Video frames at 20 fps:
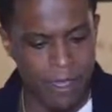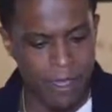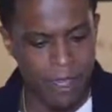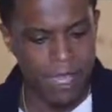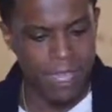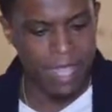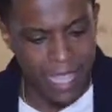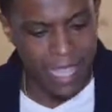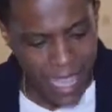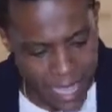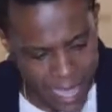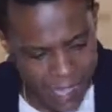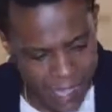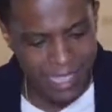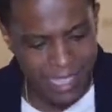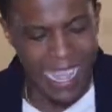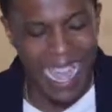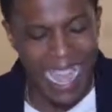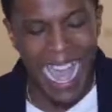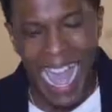
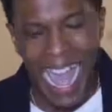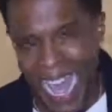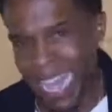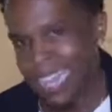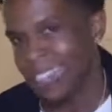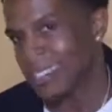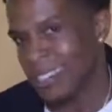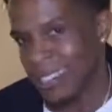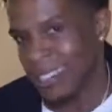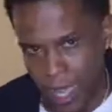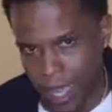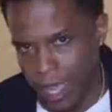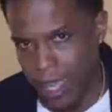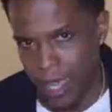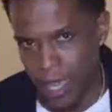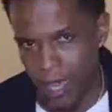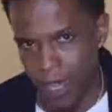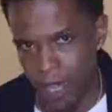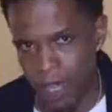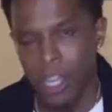Yes, I
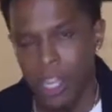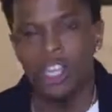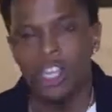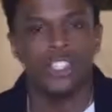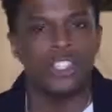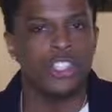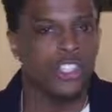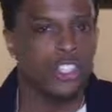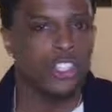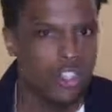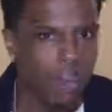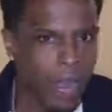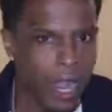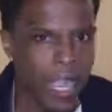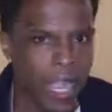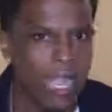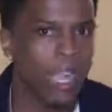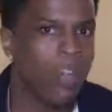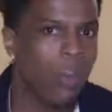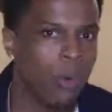said
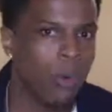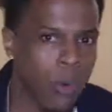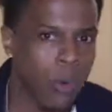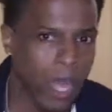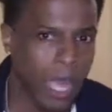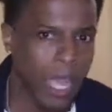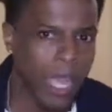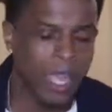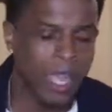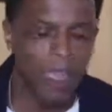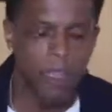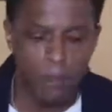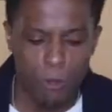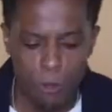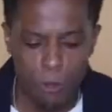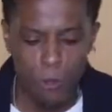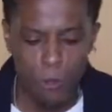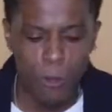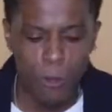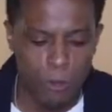stray away
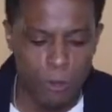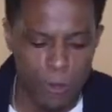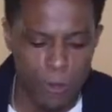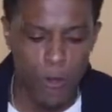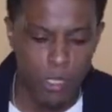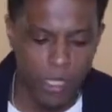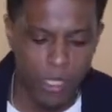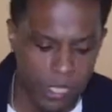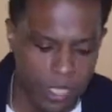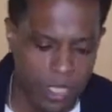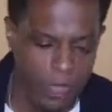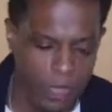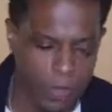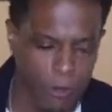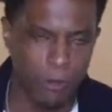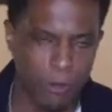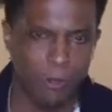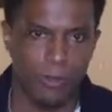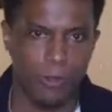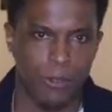from
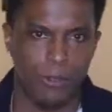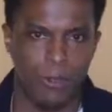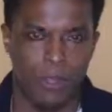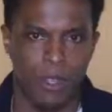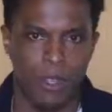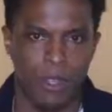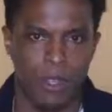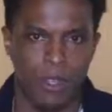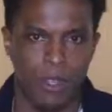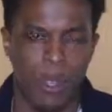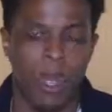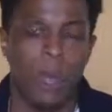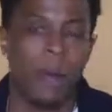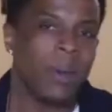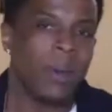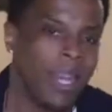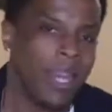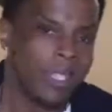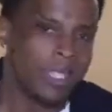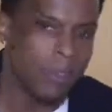yourself,
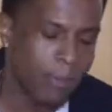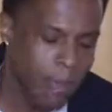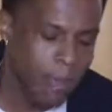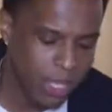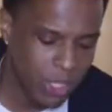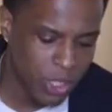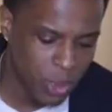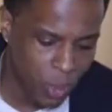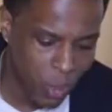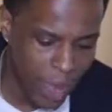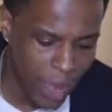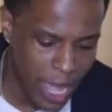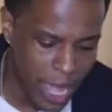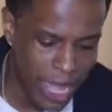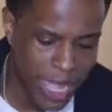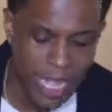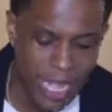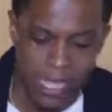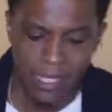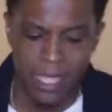because the best
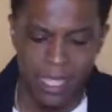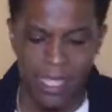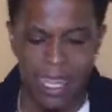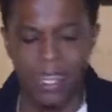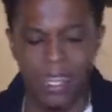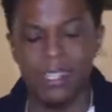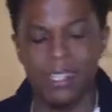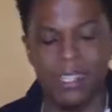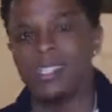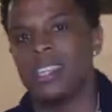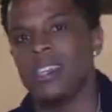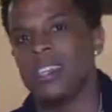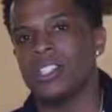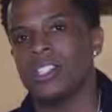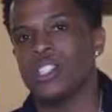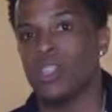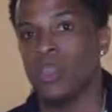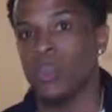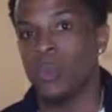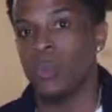way to get in
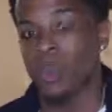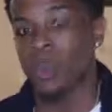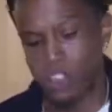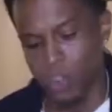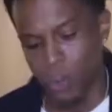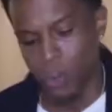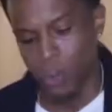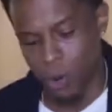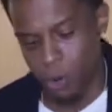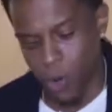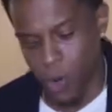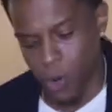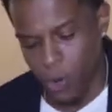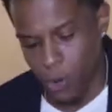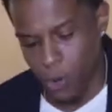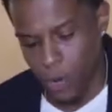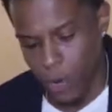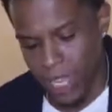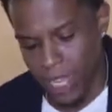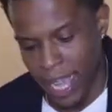touch with your
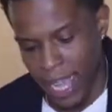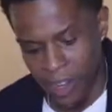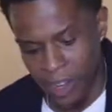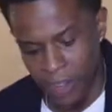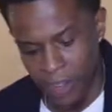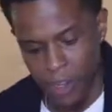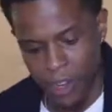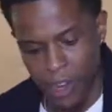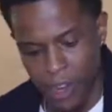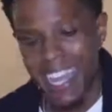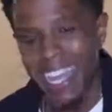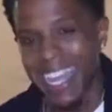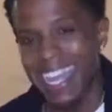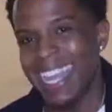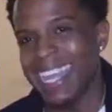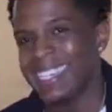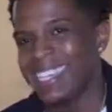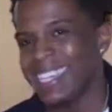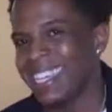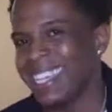creator
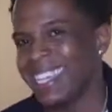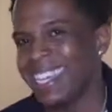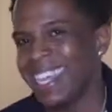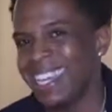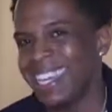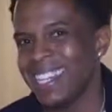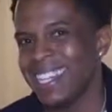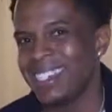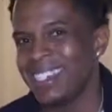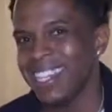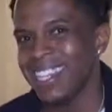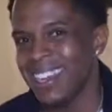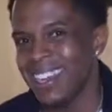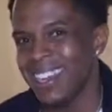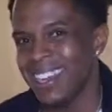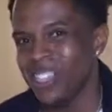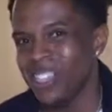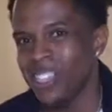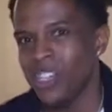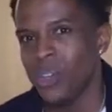is to get in
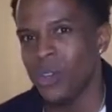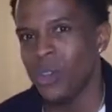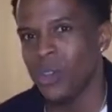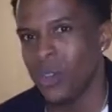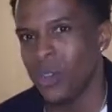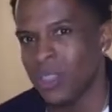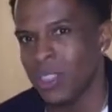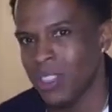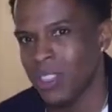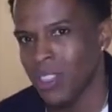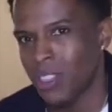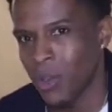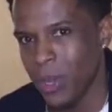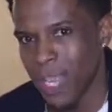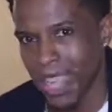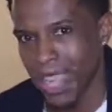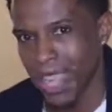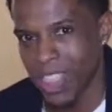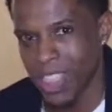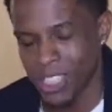touch with the
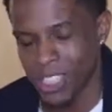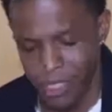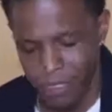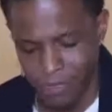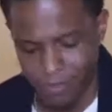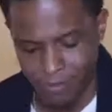creation.